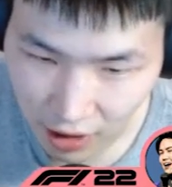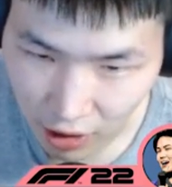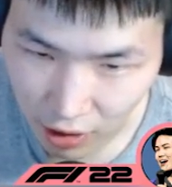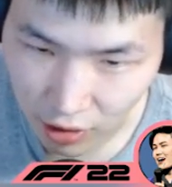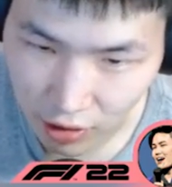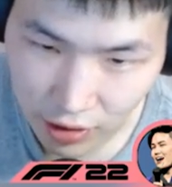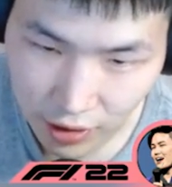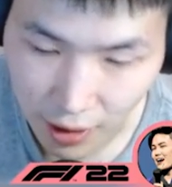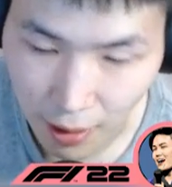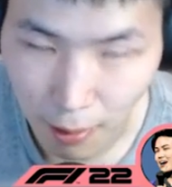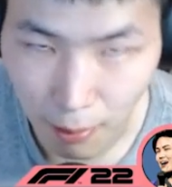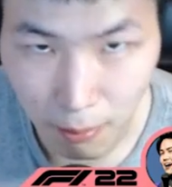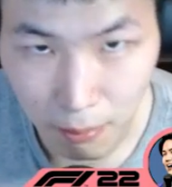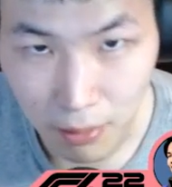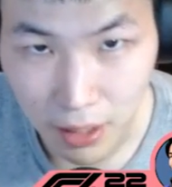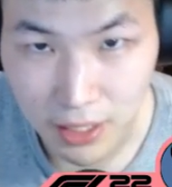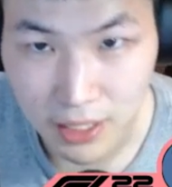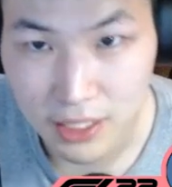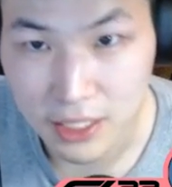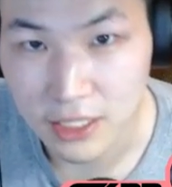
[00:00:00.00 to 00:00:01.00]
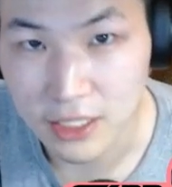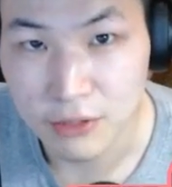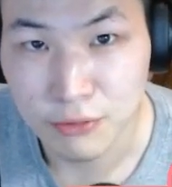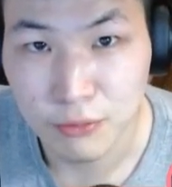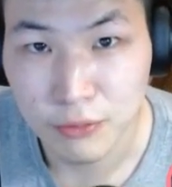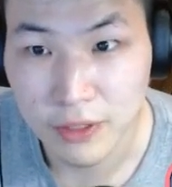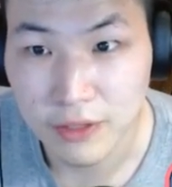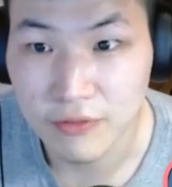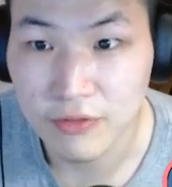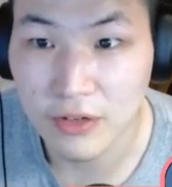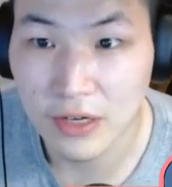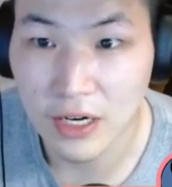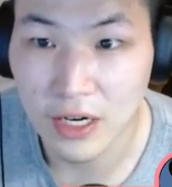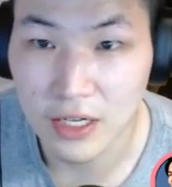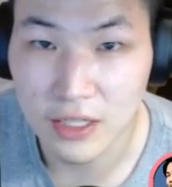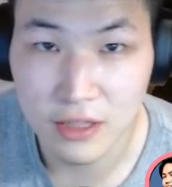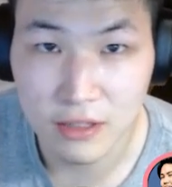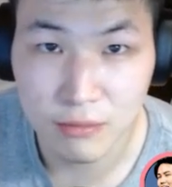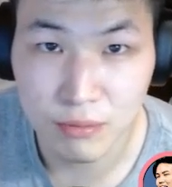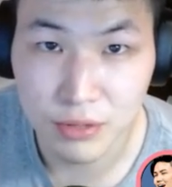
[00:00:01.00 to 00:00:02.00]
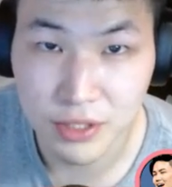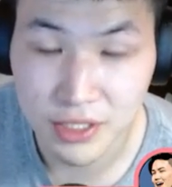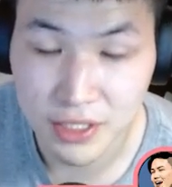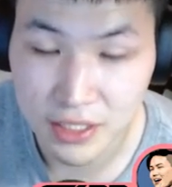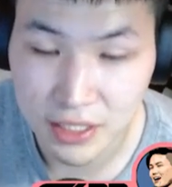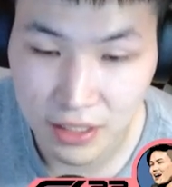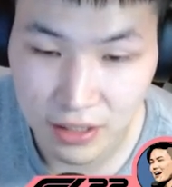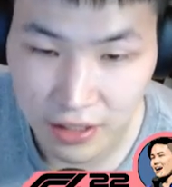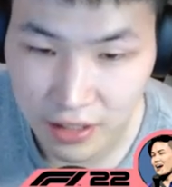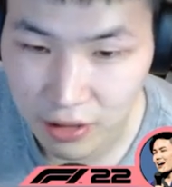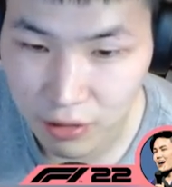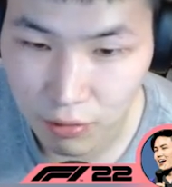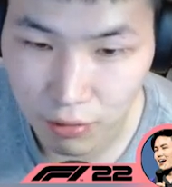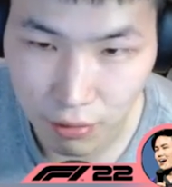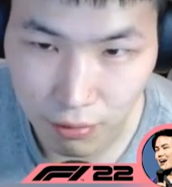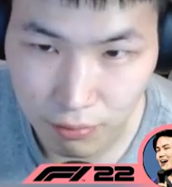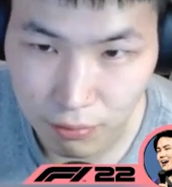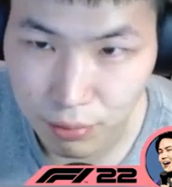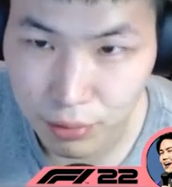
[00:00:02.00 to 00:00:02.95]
on Monday we've got the Brazilian Grand